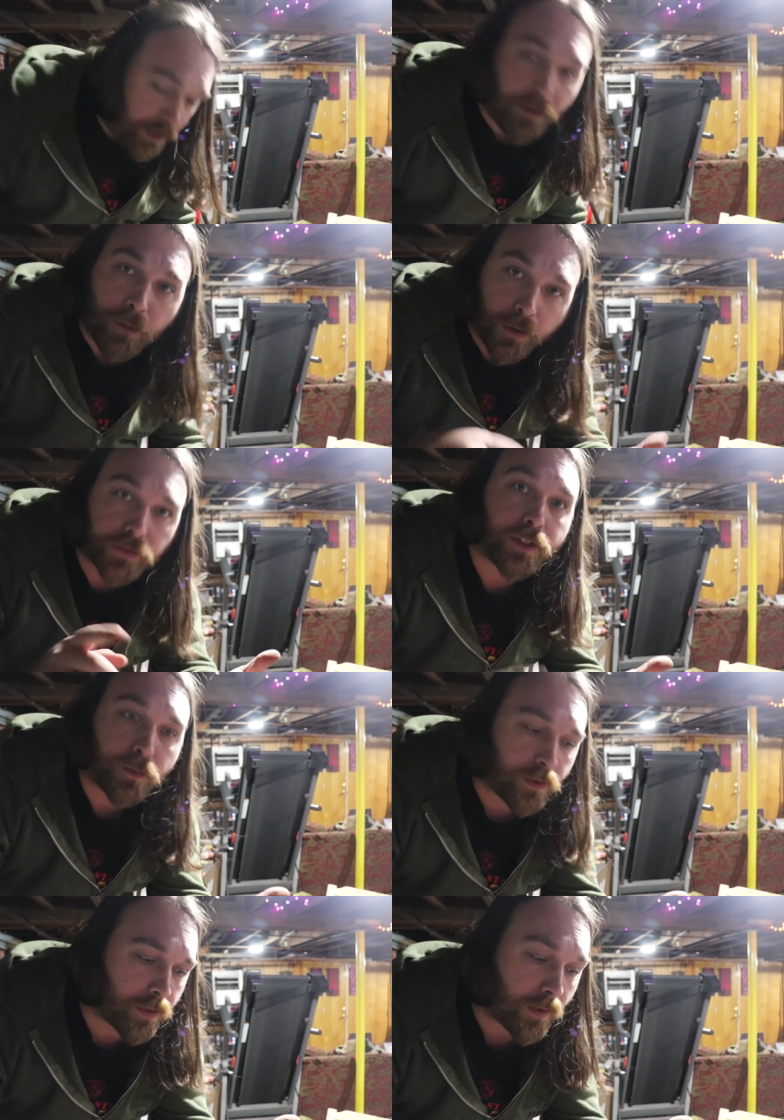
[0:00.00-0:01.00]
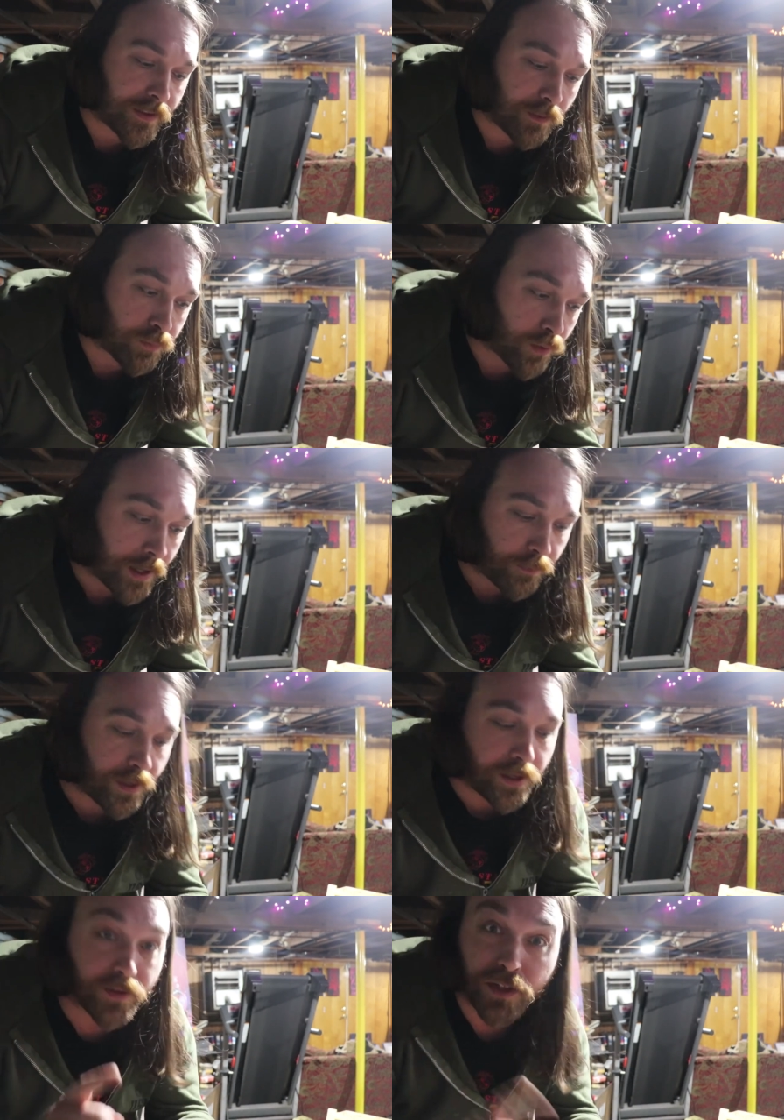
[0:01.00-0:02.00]
in mostly with like the bright
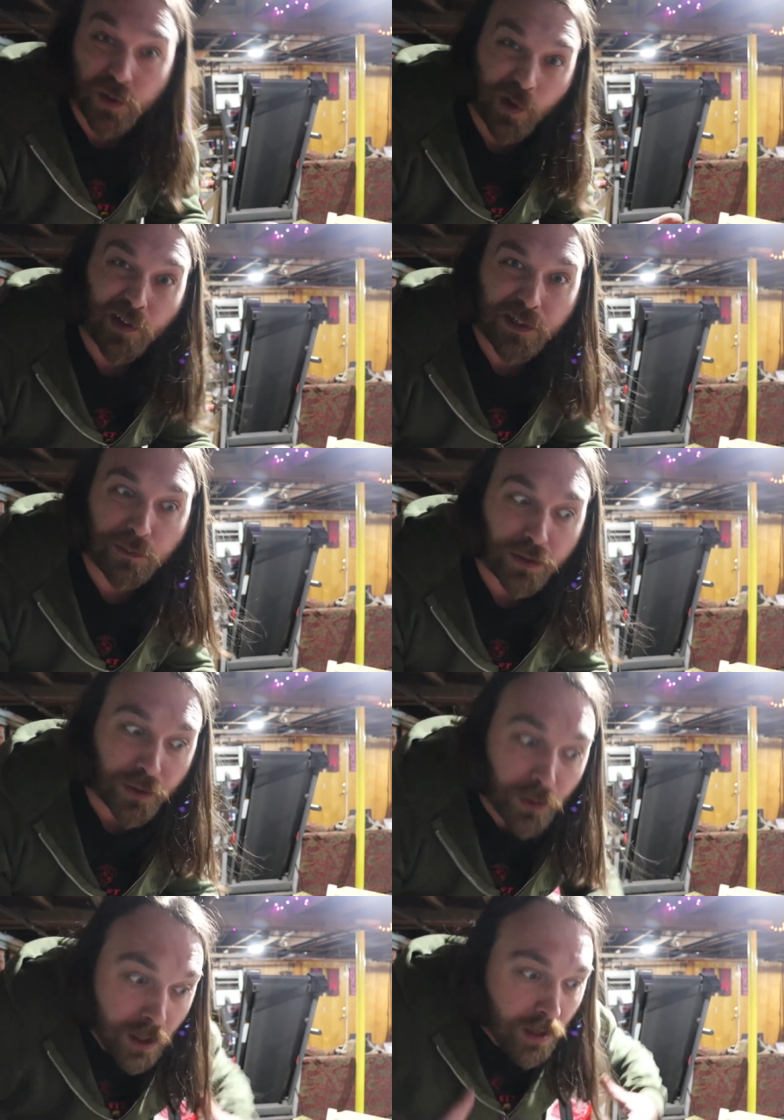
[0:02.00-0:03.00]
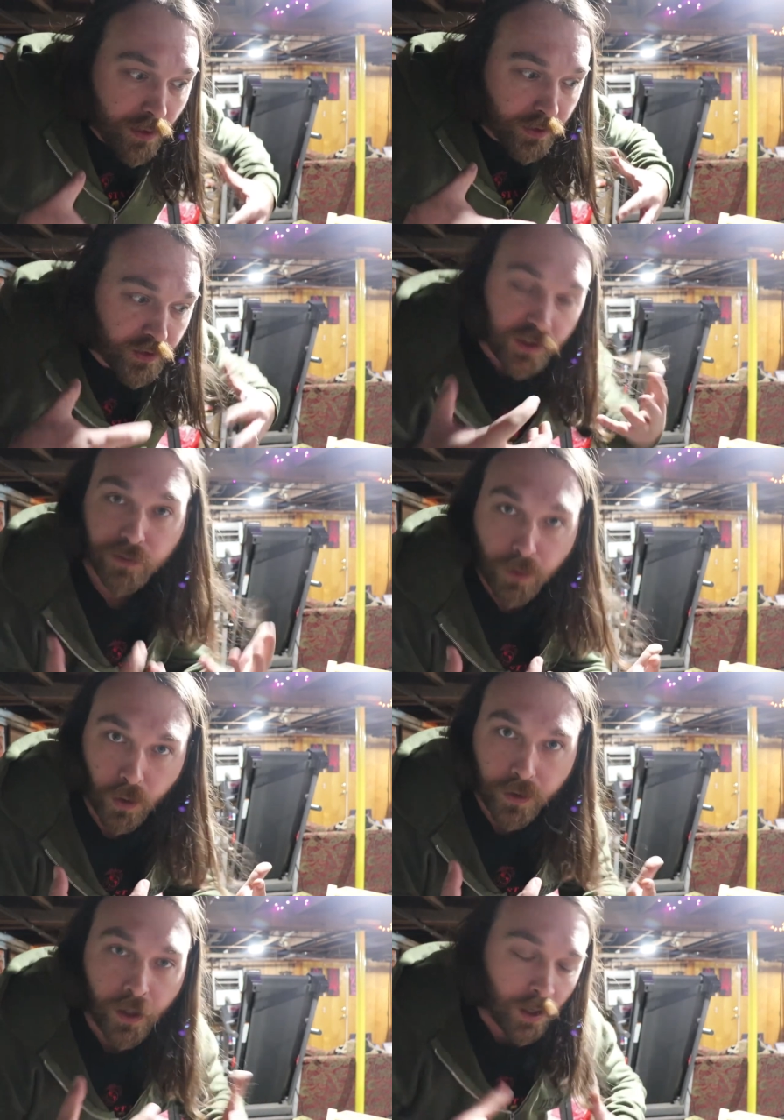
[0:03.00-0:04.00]
pink and the Corellium blue, the
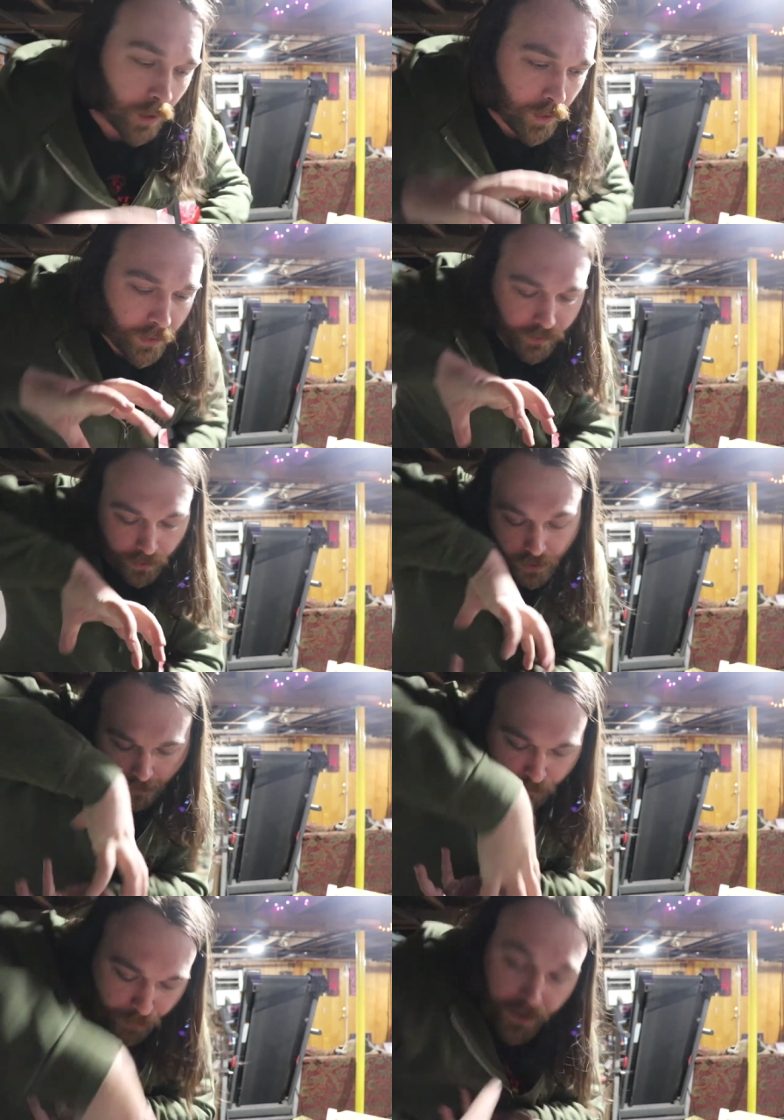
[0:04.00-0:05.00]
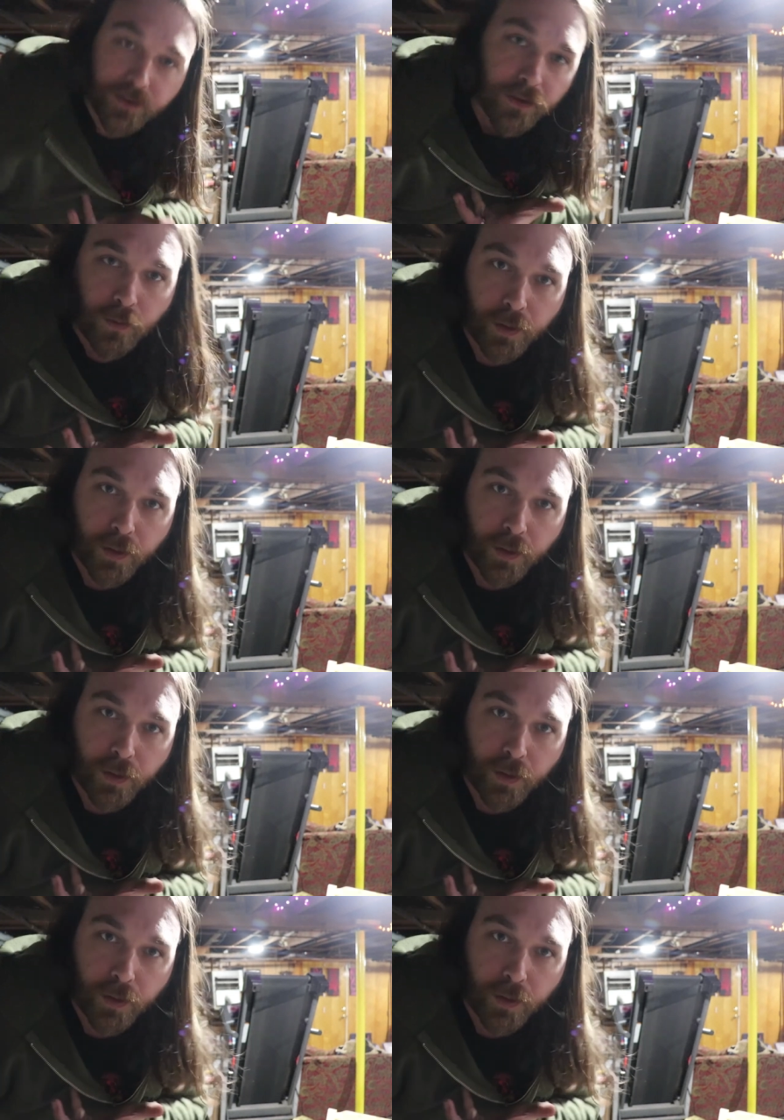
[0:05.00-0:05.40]
smoke around the base of the